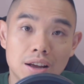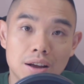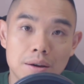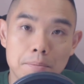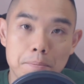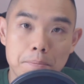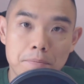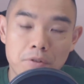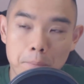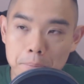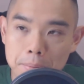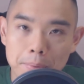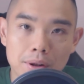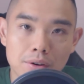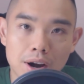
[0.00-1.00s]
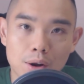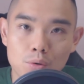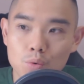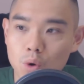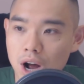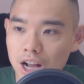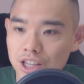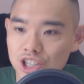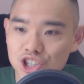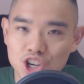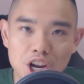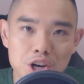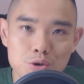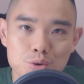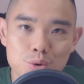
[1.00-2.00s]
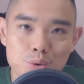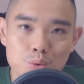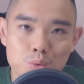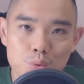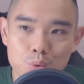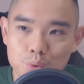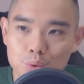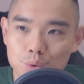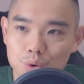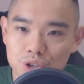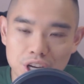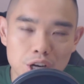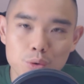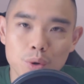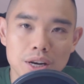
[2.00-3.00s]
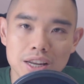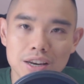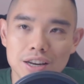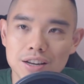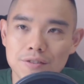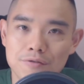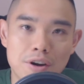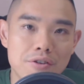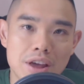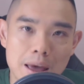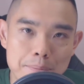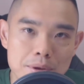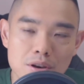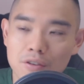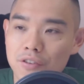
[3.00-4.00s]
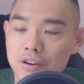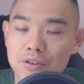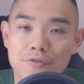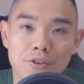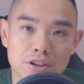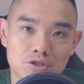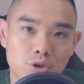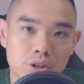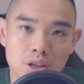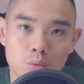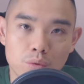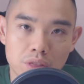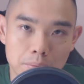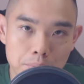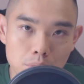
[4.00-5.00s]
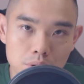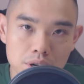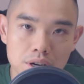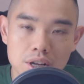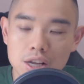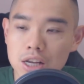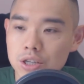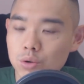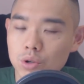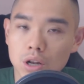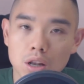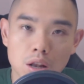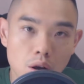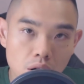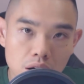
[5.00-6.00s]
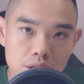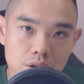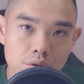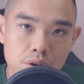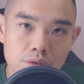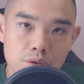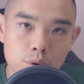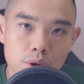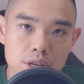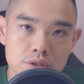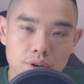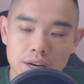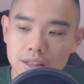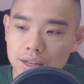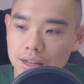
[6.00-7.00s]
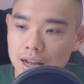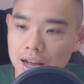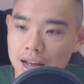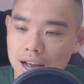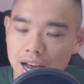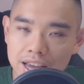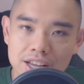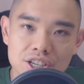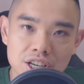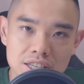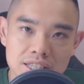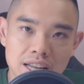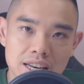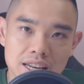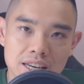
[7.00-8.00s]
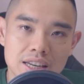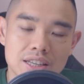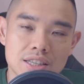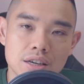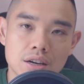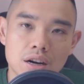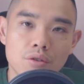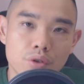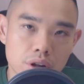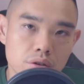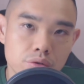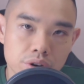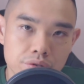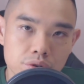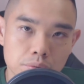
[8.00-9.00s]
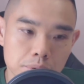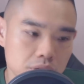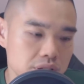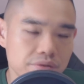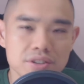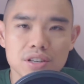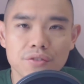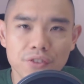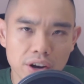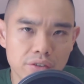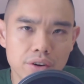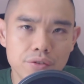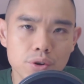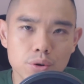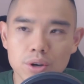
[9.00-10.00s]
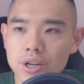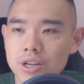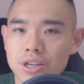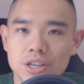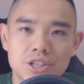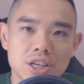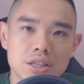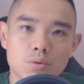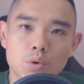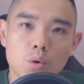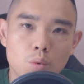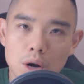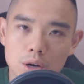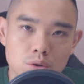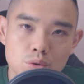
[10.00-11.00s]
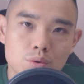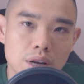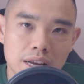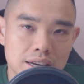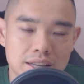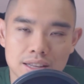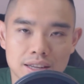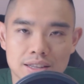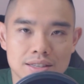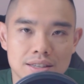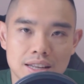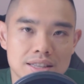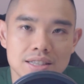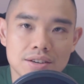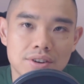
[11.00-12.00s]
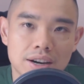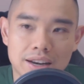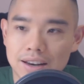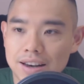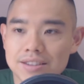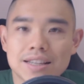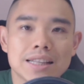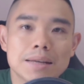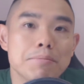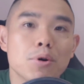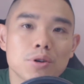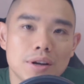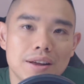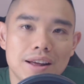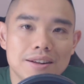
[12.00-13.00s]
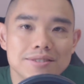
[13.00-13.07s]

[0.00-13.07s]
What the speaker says: from people, right, who are genuinely either very happy or very frustrated with the broker. So the longer the review is, right, the higher chance that it is a real review. Because if it's a fake review, it's just 1 or 2 lines and that's it, right? There's nothing more else that